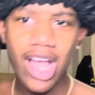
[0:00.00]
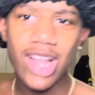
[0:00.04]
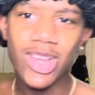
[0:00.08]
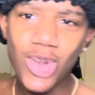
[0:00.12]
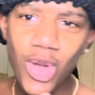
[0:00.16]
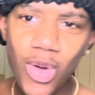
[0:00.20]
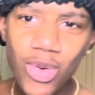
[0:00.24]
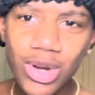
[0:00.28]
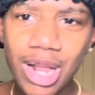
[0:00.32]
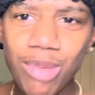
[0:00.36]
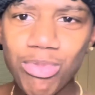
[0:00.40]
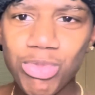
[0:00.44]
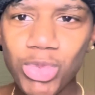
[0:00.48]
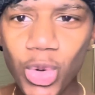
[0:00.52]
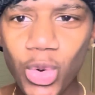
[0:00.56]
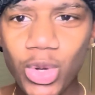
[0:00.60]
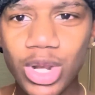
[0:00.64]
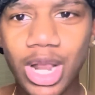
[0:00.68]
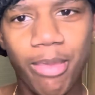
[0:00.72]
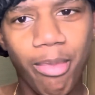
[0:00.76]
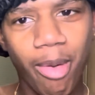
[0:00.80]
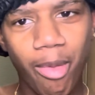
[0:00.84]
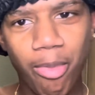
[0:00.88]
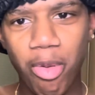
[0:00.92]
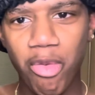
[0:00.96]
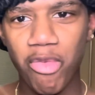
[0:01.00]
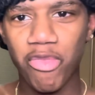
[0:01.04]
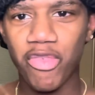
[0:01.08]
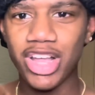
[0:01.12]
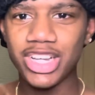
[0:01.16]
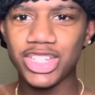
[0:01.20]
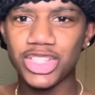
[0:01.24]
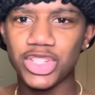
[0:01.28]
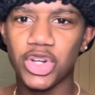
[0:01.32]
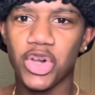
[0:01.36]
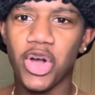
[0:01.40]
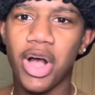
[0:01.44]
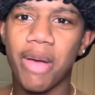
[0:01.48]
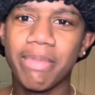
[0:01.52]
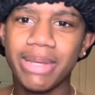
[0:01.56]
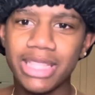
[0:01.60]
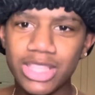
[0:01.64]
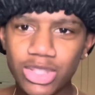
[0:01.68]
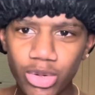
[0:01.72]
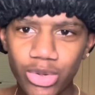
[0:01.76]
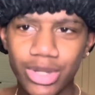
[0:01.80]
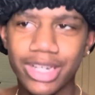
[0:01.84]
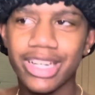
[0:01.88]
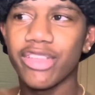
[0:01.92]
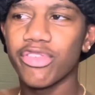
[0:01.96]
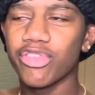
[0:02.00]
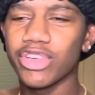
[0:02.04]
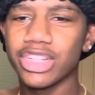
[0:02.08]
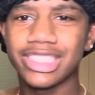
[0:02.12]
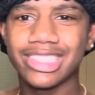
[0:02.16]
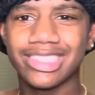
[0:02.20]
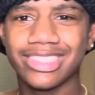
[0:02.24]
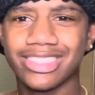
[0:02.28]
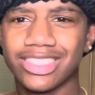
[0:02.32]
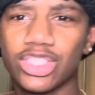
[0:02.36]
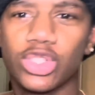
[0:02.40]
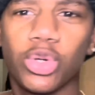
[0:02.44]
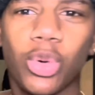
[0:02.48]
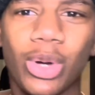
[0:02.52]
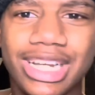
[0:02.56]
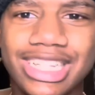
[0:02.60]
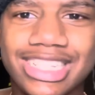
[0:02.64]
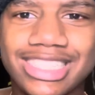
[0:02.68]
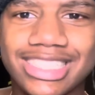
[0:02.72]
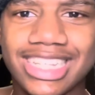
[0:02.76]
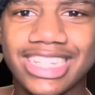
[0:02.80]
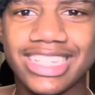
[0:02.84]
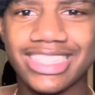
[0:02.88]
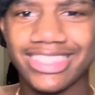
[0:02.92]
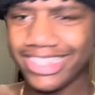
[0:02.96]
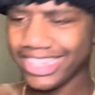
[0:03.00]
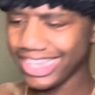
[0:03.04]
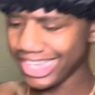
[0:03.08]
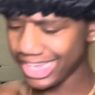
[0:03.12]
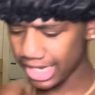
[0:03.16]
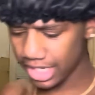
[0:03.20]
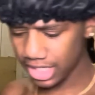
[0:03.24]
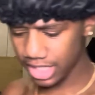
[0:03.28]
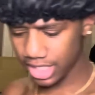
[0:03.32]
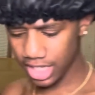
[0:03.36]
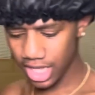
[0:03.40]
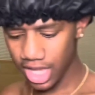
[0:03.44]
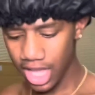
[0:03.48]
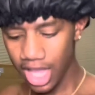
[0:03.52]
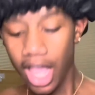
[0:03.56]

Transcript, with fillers: know what I'm doing. I'm a professional. I've been doing this for 26 years.